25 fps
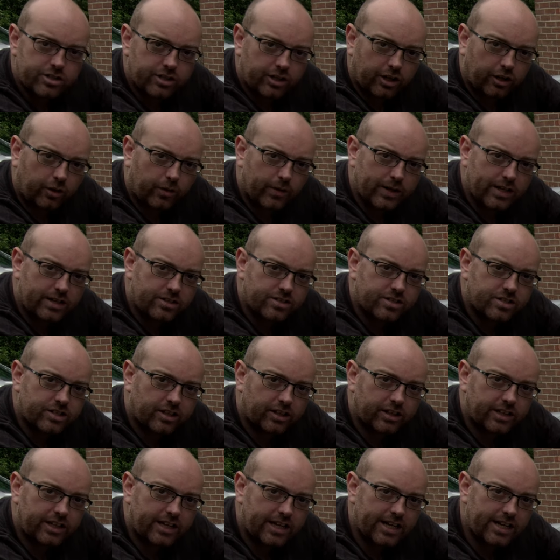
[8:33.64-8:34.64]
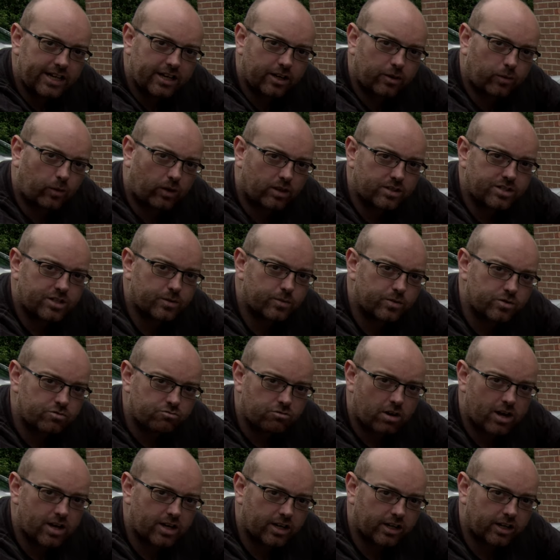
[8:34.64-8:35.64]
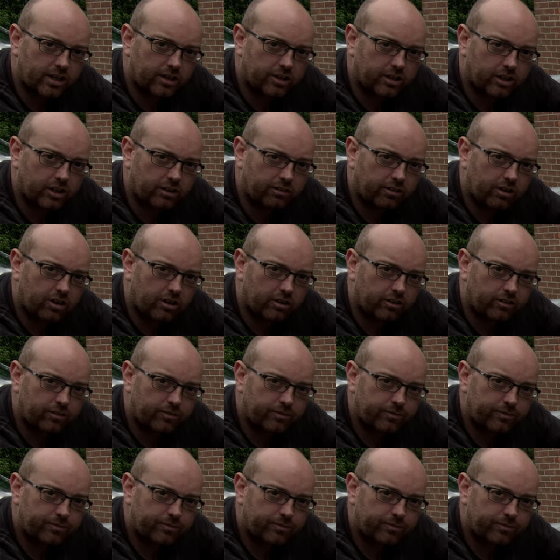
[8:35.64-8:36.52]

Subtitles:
to go inside here whilst it was raining earlier on.